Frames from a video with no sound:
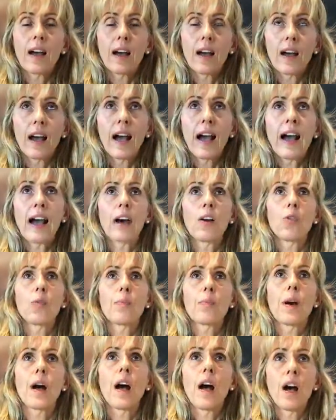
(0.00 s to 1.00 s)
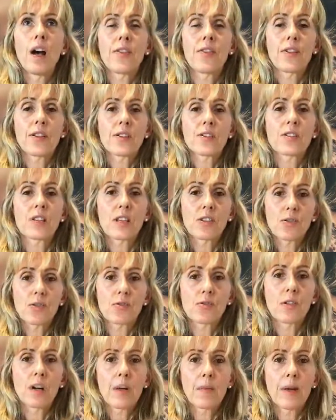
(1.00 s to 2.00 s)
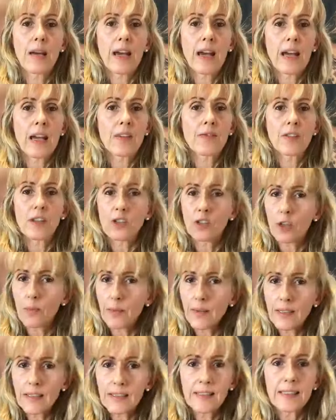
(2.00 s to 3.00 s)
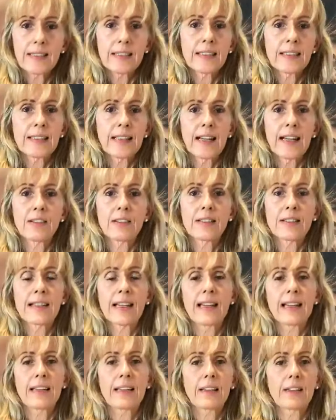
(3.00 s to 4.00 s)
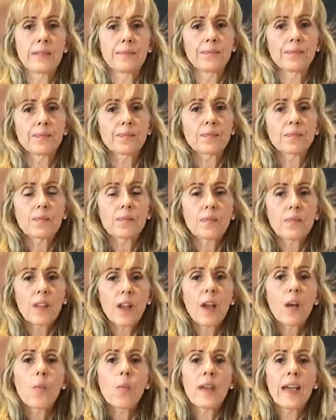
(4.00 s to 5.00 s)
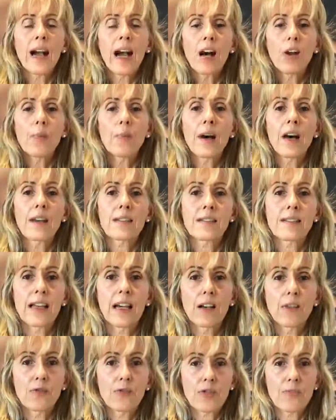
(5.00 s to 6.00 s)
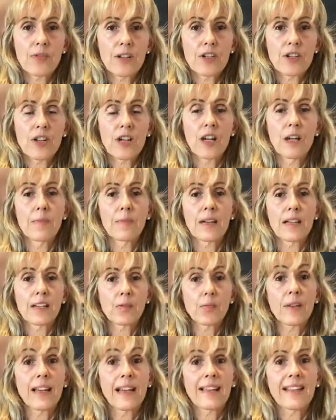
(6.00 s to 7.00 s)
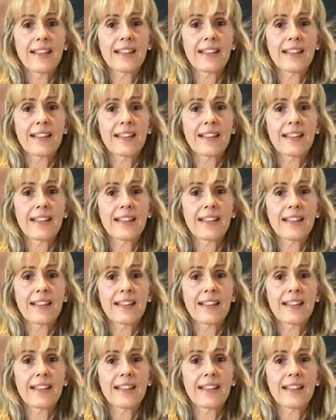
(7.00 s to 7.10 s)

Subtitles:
help others, is through our behavior, not by sitting down and telling them. We help ourselves in return because we get a